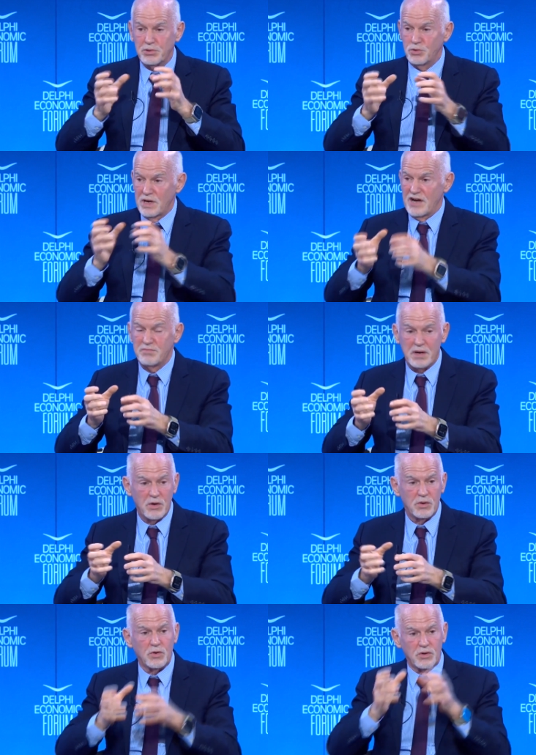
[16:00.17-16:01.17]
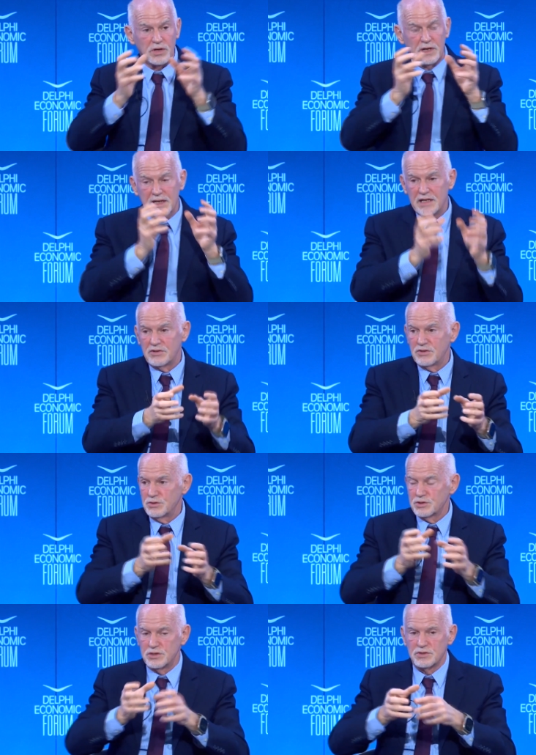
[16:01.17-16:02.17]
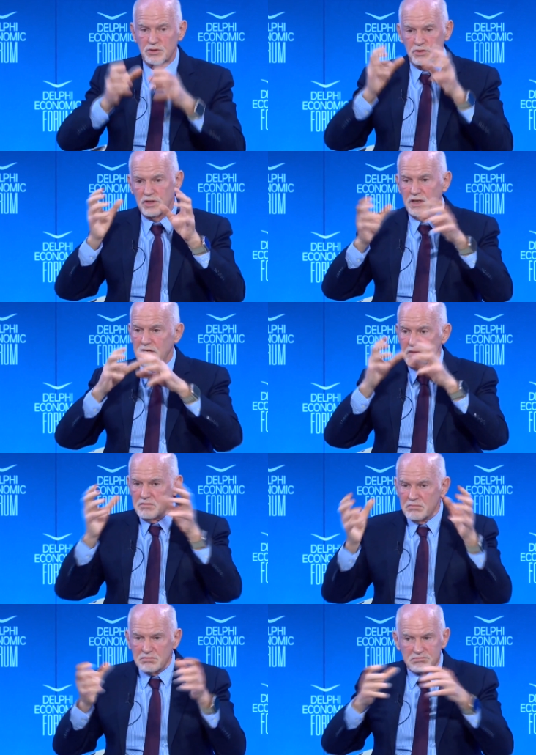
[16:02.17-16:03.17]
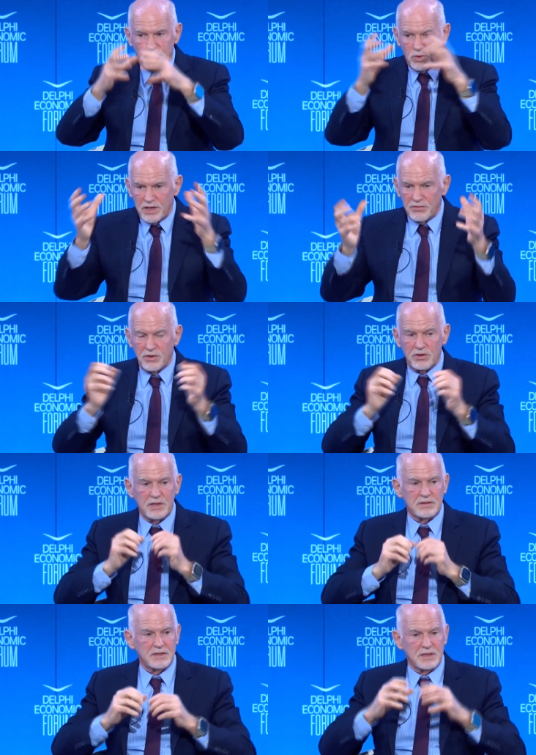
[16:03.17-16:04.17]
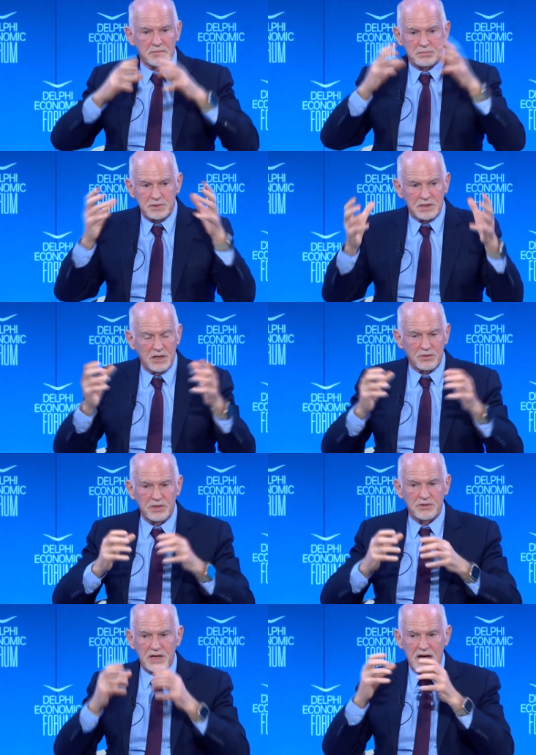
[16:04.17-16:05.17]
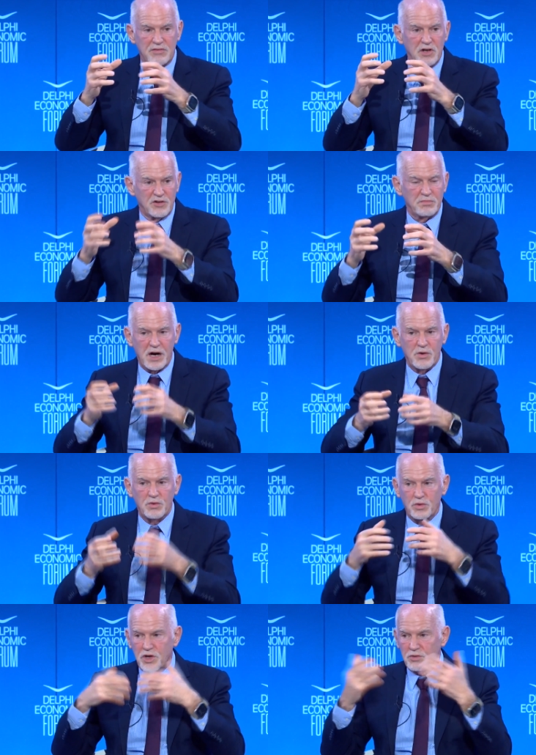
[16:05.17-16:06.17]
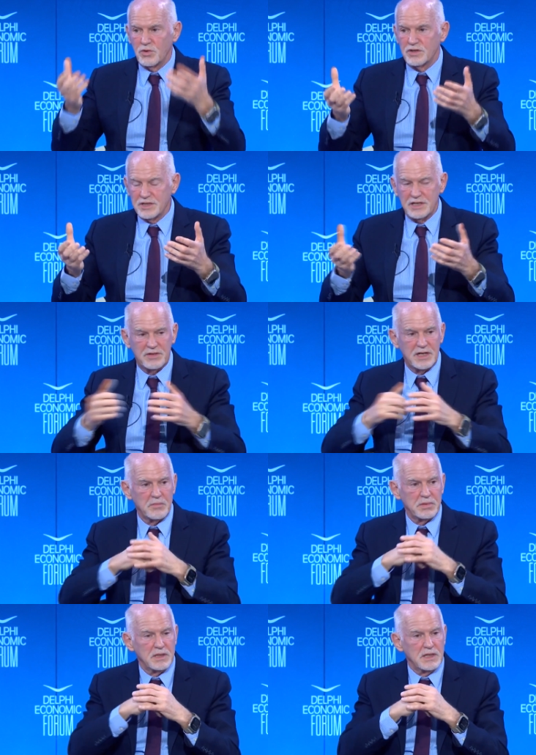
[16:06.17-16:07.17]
who have power or institutions or whatever countries that have a lot of power will not want to give it up.